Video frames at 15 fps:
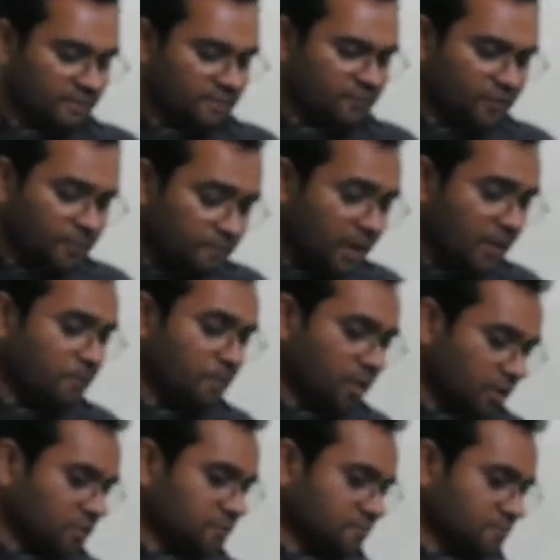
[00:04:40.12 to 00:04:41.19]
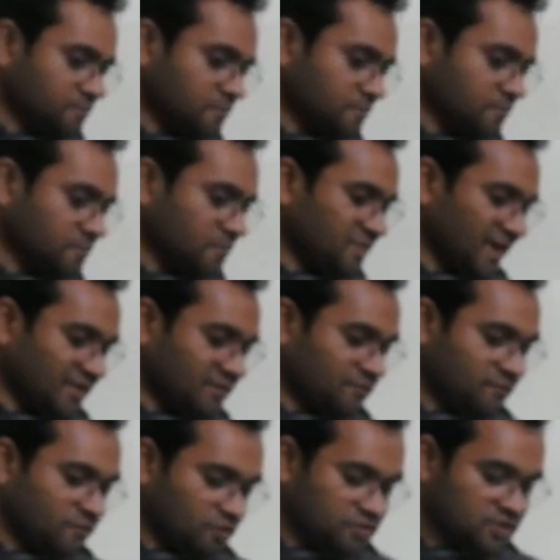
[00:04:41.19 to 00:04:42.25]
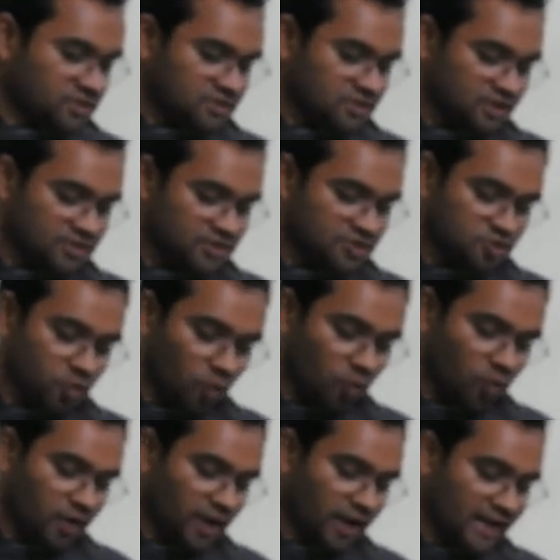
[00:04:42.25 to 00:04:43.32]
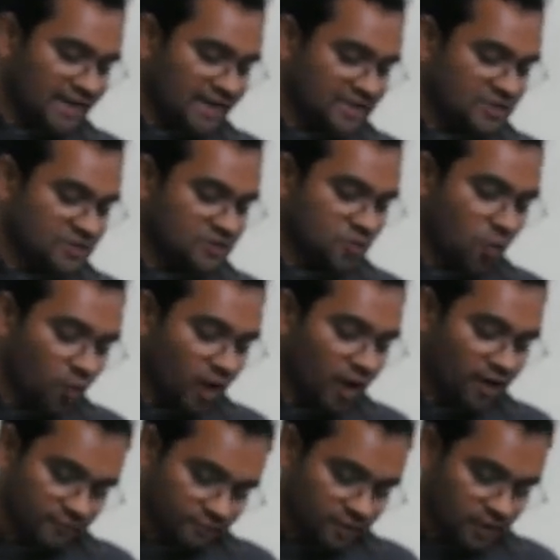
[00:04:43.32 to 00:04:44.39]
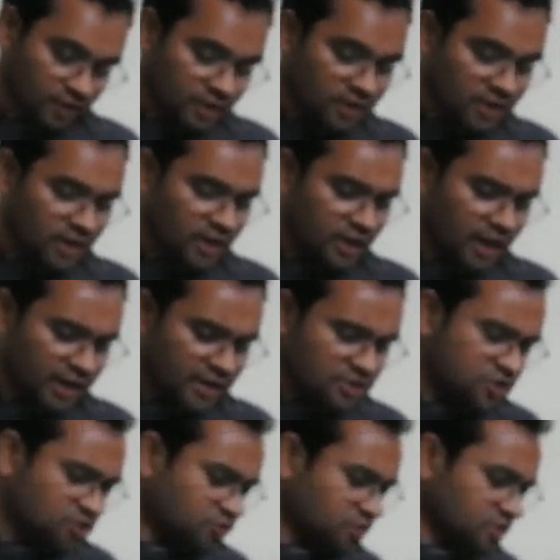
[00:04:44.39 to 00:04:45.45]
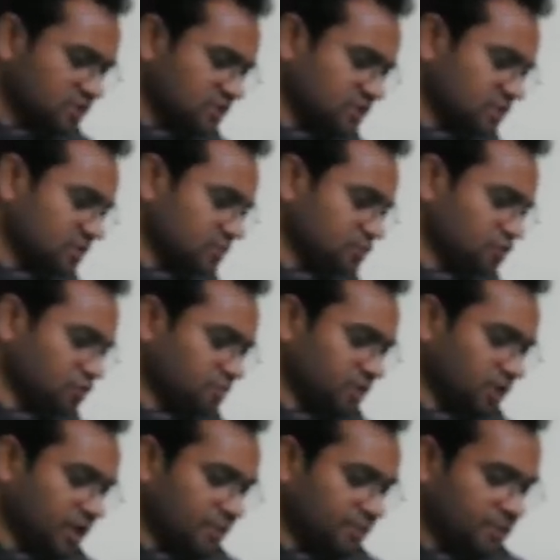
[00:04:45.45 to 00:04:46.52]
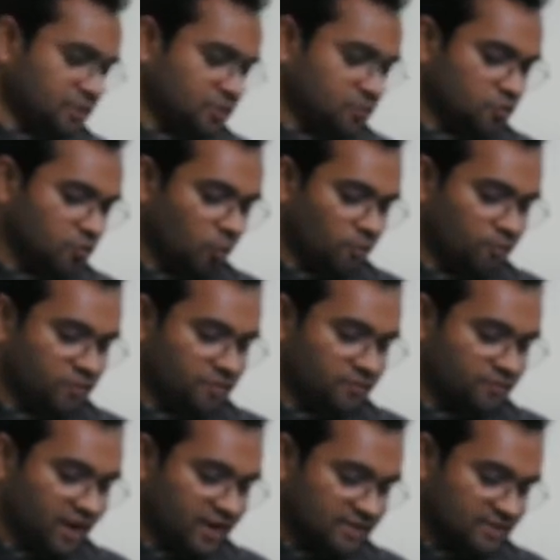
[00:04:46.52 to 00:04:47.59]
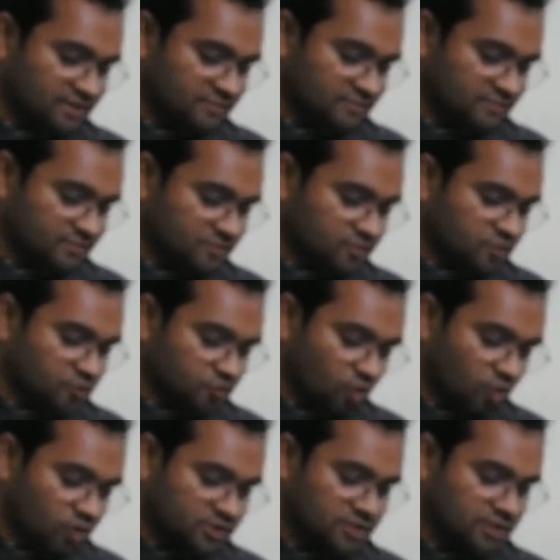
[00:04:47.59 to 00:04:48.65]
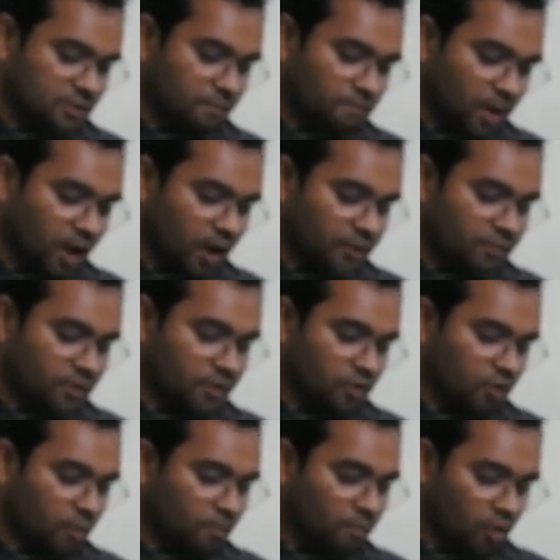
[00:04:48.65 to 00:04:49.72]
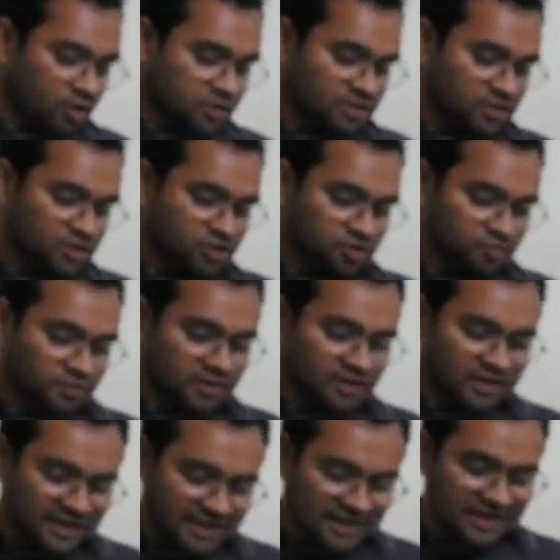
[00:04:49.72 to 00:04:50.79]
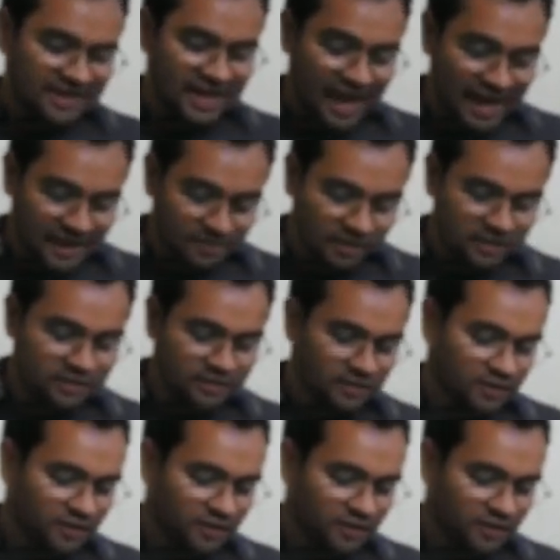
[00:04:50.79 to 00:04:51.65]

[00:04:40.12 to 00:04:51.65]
Remember that fossils are stone and are so heavy, any storage system should be able to cope with the weight. The drawers, compartment or boxes should be clearly labeled